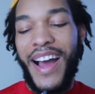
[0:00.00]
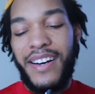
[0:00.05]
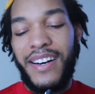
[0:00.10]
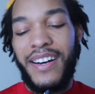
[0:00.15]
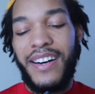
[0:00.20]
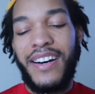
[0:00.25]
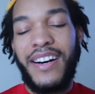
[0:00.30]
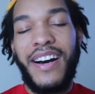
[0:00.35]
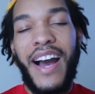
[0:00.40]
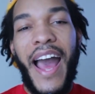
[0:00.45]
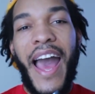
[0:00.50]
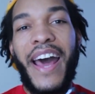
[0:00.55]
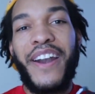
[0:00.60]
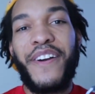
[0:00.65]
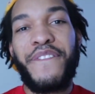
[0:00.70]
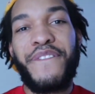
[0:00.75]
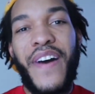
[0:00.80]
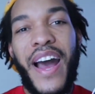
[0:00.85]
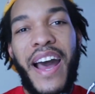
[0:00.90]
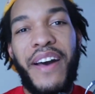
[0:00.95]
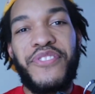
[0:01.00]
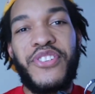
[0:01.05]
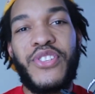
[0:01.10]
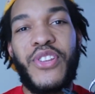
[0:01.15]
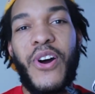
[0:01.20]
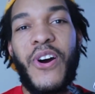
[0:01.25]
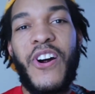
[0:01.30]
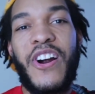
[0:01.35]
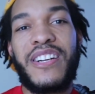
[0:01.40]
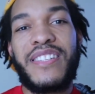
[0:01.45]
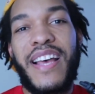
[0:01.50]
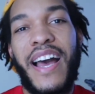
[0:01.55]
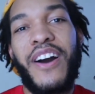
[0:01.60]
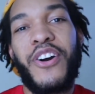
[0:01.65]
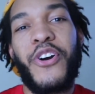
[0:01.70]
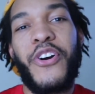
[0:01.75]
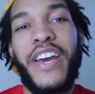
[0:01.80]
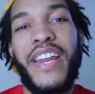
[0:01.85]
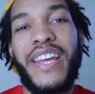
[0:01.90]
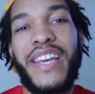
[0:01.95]
uh, out of five stars, I'll
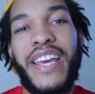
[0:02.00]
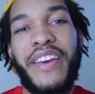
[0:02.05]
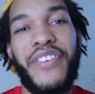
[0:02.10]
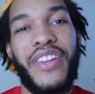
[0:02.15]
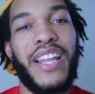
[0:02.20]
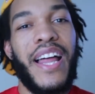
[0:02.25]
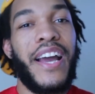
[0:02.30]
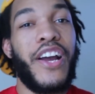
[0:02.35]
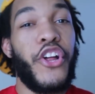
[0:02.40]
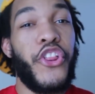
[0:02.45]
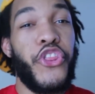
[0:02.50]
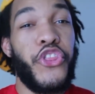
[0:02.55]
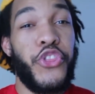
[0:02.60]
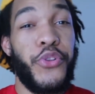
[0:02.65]
go ahead and give it like a